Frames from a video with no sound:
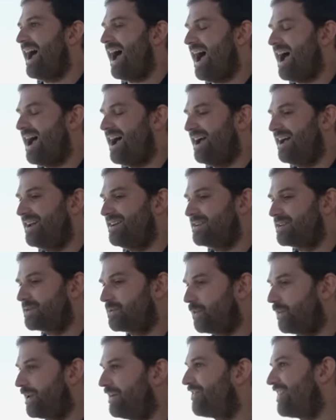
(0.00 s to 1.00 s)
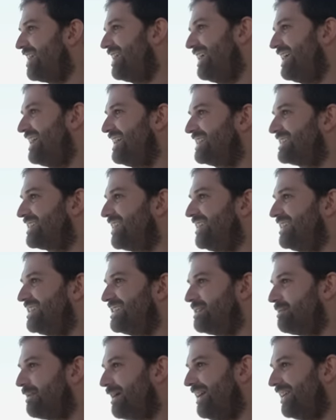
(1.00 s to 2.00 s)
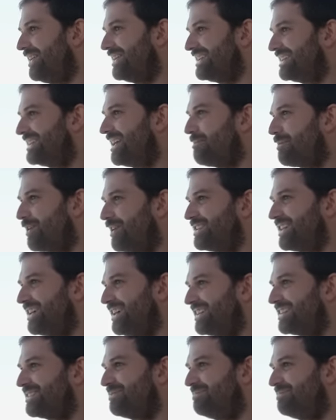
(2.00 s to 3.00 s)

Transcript: And we're really excited about the STEP project.